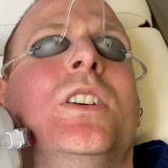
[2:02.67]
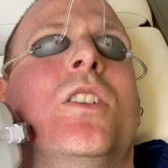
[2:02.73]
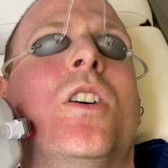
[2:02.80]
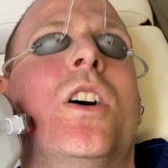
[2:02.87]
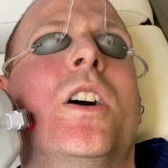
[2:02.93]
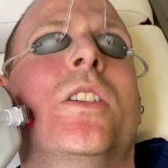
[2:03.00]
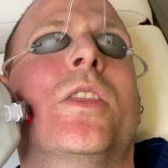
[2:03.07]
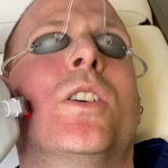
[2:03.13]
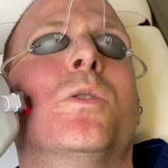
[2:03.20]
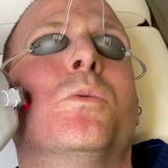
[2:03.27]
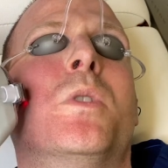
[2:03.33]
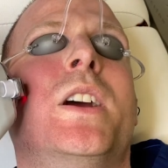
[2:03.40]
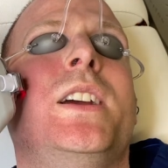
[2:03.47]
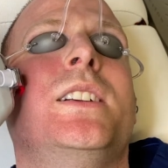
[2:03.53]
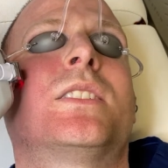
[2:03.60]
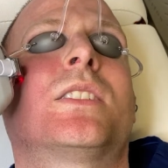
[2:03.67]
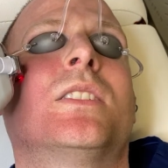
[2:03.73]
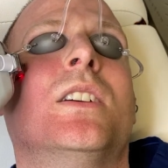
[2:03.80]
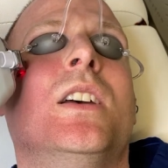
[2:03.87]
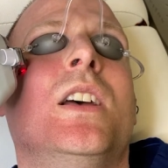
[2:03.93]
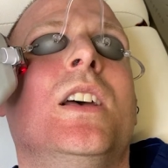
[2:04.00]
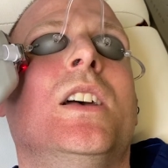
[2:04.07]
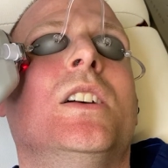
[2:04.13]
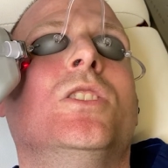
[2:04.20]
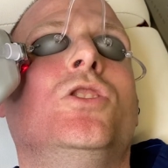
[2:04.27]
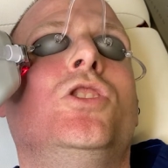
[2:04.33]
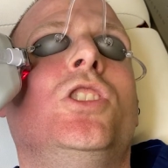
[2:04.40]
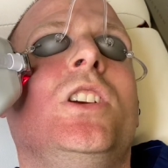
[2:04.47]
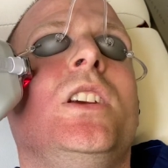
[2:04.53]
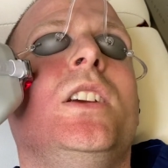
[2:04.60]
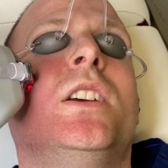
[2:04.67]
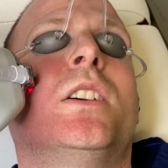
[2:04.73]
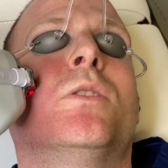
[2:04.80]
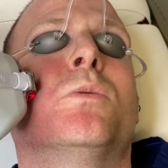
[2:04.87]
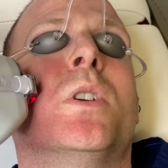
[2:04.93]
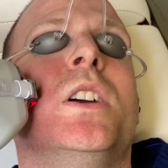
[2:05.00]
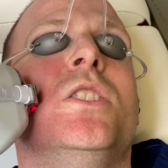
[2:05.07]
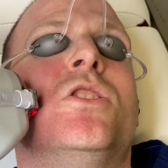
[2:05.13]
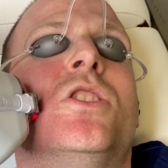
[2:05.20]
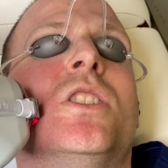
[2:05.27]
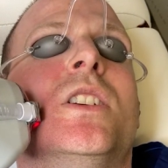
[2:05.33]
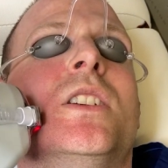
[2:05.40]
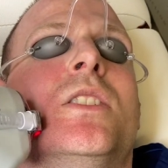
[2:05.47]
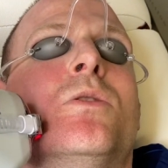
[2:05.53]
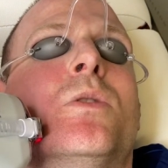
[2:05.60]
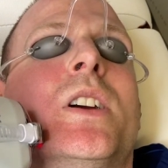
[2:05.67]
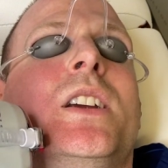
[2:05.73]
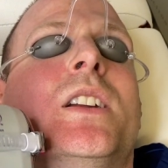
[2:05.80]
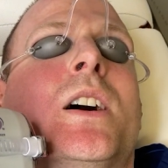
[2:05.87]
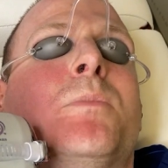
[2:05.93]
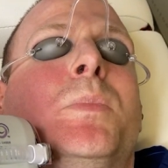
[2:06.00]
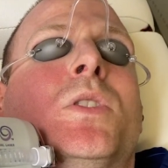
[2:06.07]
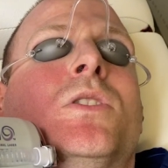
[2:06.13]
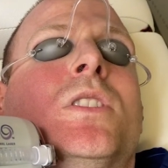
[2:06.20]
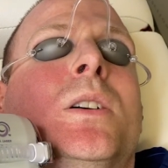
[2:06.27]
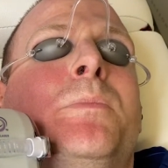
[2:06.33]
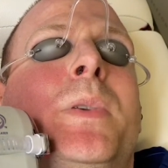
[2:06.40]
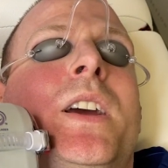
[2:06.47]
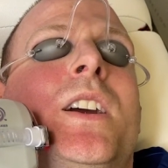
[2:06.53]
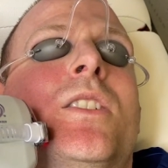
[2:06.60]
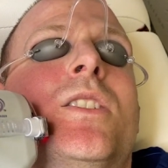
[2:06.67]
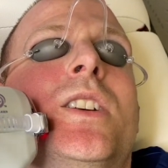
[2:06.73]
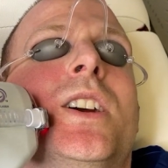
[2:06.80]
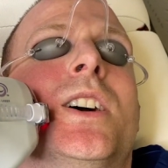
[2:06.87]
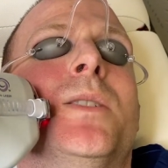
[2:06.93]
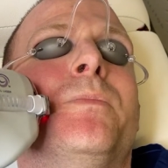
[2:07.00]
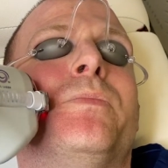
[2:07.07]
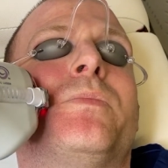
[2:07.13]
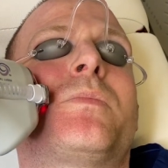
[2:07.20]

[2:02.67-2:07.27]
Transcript: on the right cheek, right chin, and right upper lip area.